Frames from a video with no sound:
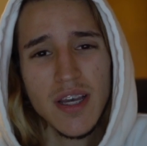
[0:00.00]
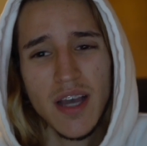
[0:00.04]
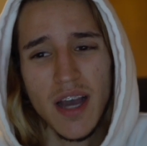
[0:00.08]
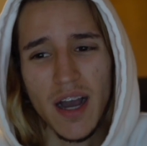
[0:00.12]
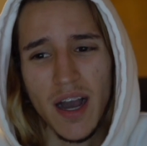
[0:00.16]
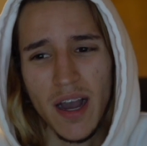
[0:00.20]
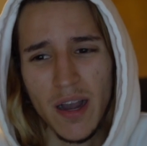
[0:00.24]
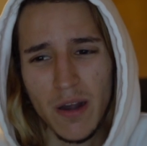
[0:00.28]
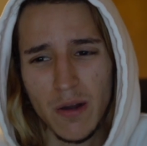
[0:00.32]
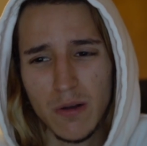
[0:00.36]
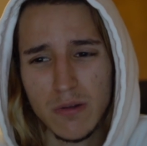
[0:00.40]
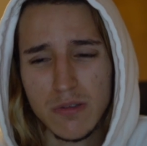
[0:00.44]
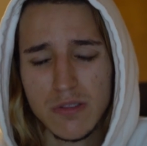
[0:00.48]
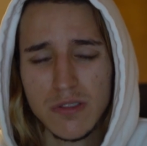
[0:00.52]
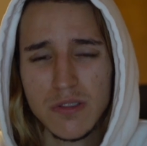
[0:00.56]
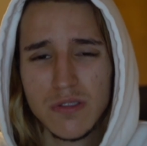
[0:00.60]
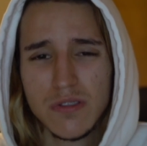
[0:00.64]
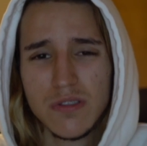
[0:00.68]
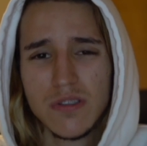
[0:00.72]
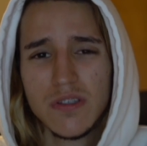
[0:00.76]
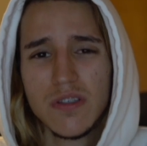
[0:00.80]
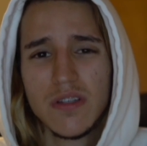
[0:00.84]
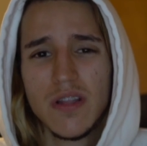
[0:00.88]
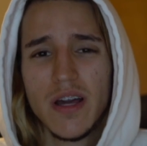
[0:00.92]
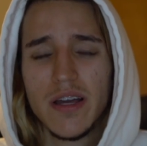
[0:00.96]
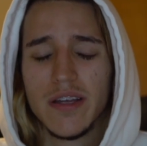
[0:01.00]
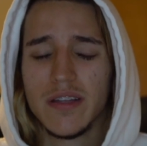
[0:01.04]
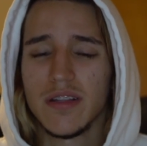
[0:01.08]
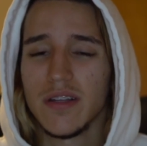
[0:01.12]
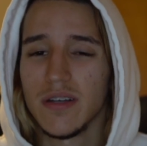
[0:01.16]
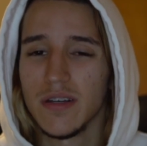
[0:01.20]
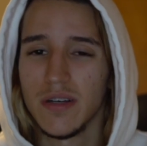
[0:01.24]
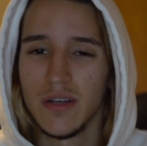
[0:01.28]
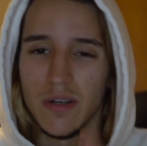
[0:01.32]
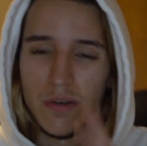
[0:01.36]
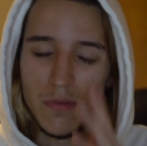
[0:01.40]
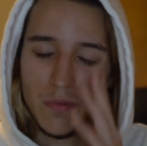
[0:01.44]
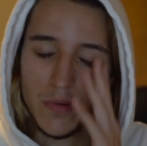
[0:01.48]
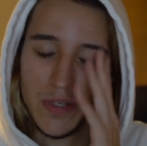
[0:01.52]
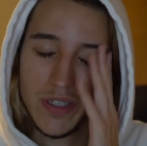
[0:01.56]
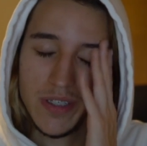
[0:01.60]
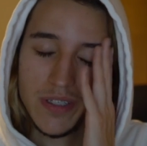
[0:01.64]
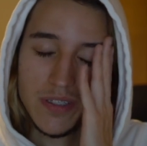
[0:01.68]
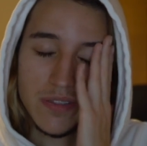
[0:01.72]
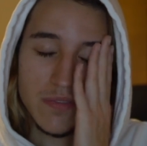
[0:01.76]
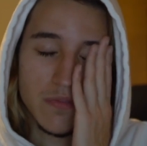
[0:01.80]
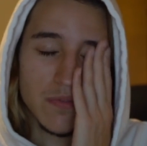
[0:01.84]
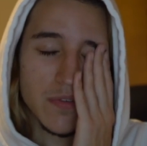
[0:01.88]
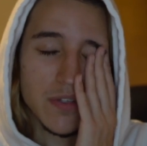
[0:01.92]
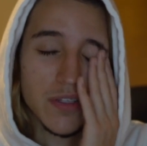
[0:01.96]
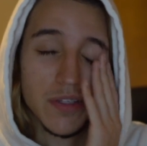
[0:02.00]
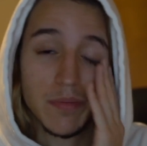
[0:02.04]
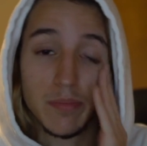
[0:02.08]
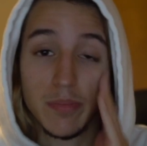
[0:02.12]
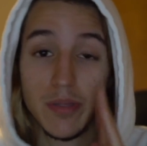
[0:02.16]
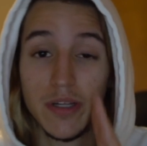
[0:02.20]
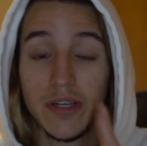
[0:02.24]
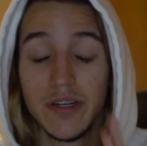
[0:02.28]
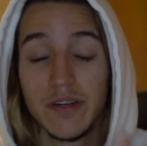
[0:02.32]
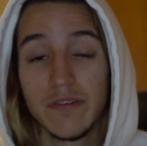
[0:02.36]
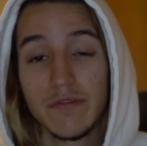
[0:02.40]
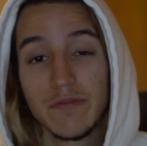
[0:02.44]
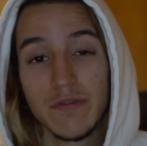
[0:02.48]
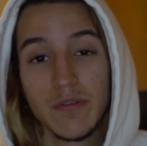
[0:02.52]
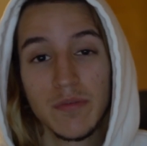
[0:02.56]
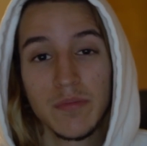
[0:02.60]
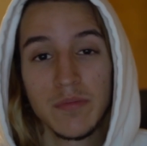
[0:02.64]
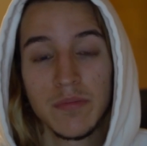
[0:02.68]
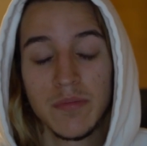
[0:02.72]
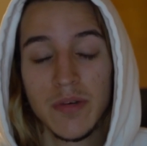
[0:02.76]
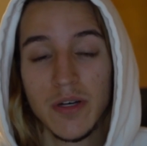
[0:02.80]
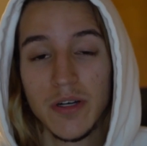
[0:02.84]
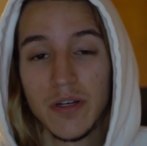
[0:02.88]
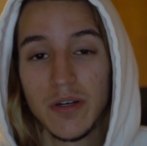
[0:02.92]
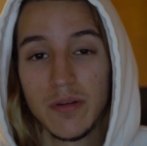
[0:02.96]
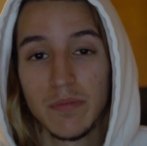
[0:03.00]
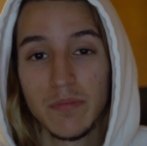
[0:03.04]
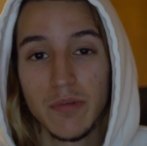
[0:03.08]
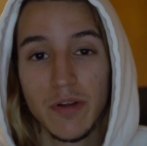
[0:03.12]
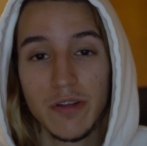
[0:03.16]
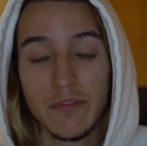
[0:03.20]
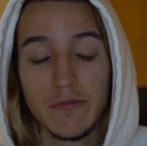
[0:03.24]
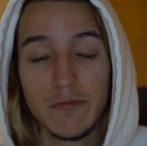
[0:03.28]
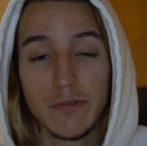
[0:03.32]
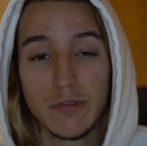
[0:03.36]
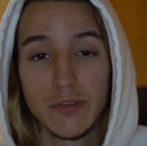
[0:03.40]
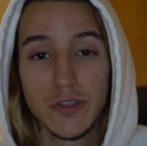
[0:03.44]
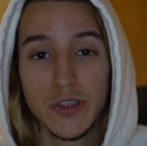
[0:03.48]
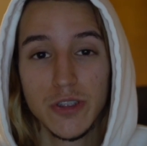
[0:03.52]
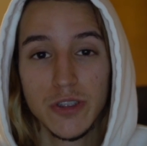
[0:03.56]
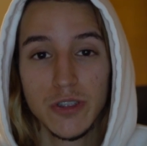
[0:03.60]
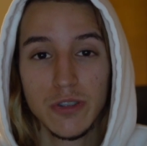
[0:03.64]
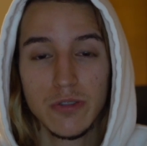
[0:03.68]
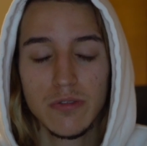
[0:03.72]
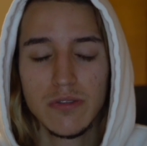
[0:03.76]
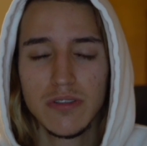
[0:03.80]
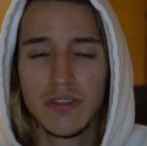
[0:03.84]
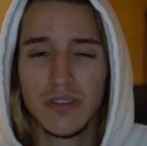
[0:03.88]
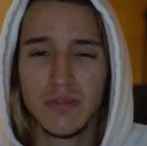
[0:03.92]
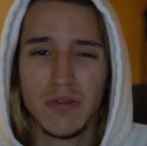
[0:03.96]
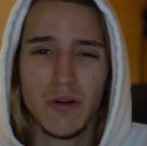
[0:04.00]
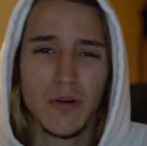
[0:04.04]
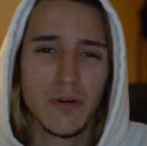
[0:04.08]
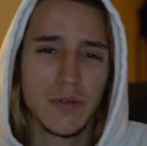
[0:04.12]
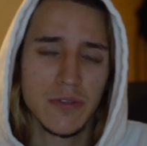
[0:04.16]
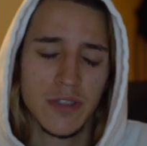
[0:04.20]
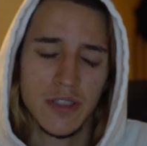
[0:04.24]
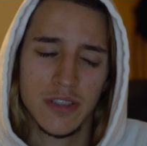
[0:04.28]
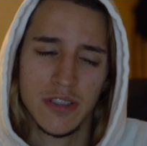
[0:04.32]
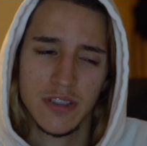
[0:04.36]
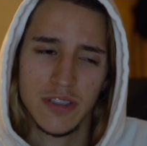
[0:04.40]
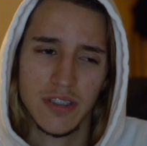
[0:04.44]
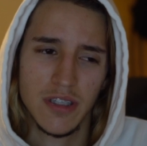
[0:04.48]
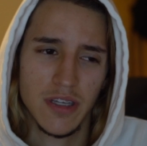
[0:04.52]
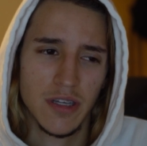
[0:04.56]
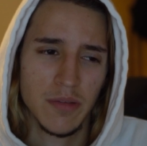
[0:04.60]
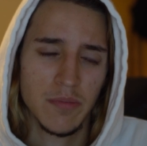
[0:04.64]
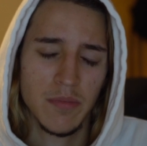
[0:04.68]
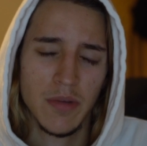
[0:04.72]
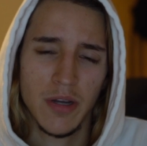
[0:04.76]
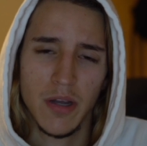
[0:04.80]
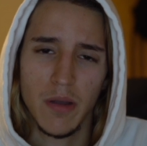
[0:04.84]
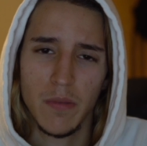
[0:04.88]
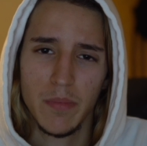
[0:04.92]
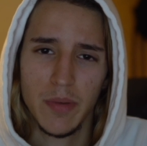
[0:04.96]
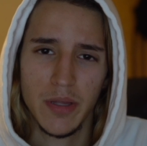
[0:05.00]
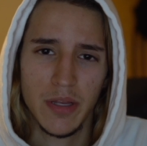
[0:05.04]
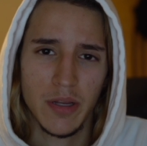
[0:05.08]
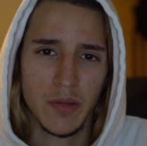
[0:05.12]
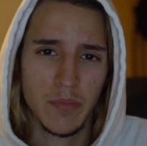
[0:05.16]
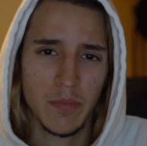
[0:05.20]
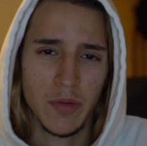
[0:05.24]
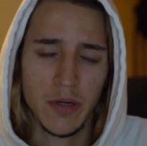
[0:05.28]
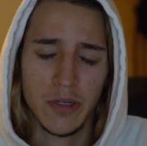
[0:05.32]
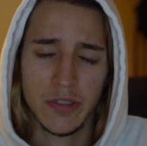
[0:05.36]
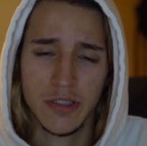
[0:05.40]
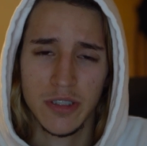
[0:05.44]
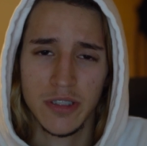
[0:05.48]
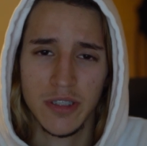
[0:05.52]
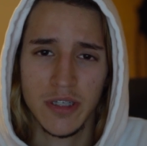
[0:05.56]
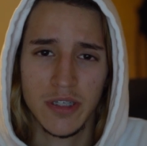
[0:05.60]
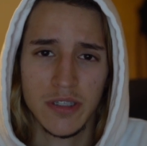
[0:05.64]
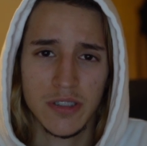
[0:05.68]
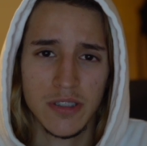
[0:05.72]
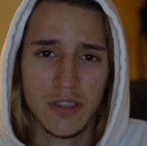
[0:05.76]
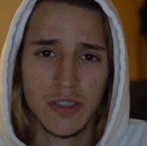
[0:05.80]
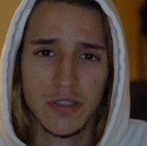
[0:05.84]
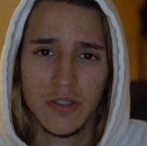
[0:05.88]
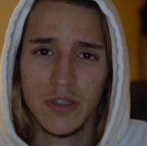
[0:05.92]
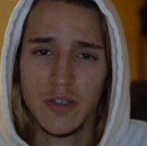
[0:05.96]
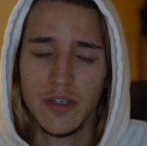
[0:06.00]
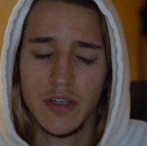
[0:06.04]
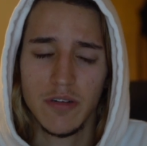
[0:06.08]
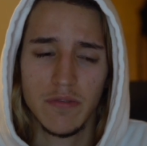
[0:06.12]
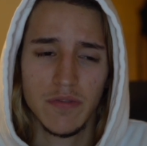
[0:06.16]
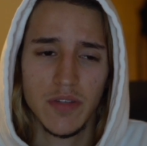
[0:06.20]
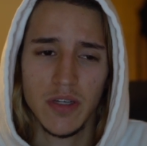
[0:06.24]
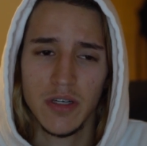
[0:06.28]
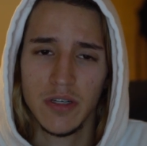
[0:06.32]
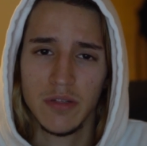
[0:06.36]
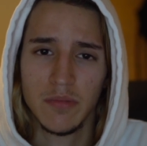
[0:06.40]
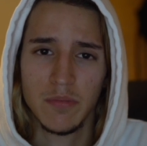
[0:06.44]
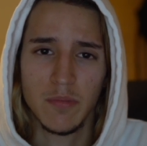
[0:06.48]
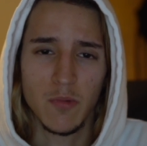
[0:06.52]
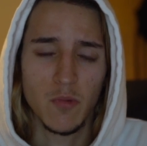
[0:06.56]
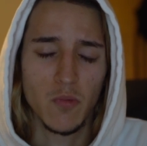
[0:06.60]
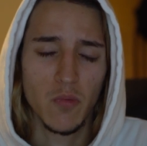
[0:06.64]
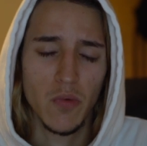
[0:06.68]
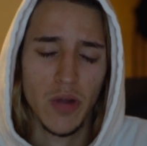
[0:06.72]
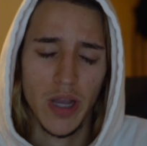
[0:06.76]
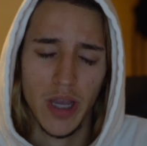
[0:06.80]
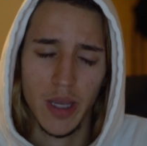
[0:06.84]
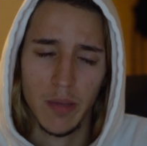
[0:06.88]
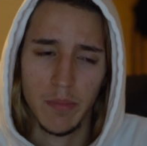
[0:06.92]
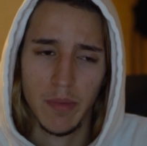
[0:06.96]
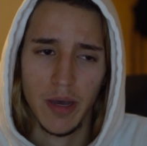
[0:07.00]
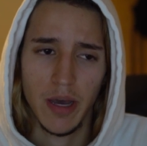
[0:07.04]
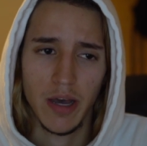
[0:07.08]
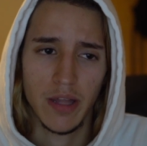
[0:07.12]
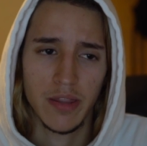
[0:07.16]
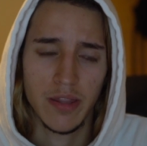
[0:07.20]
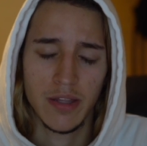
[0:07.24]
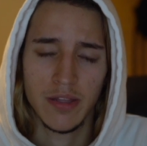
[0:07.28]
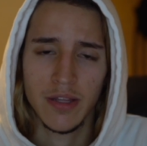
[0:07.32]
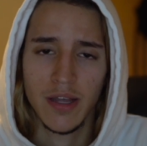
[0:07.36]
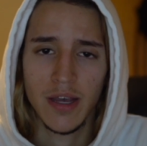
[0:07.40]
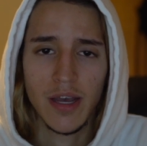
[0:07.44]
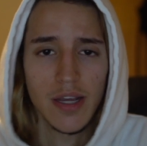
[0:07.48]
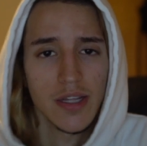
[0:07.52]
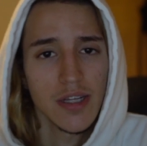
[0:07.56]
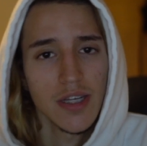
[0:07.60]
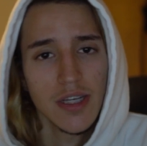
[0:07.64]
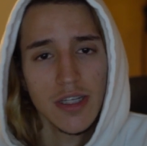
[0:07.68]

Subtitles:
I also see, like, the, when the player from Brentford shoots, honestly, in my opinion, Martinez could have done way better than that.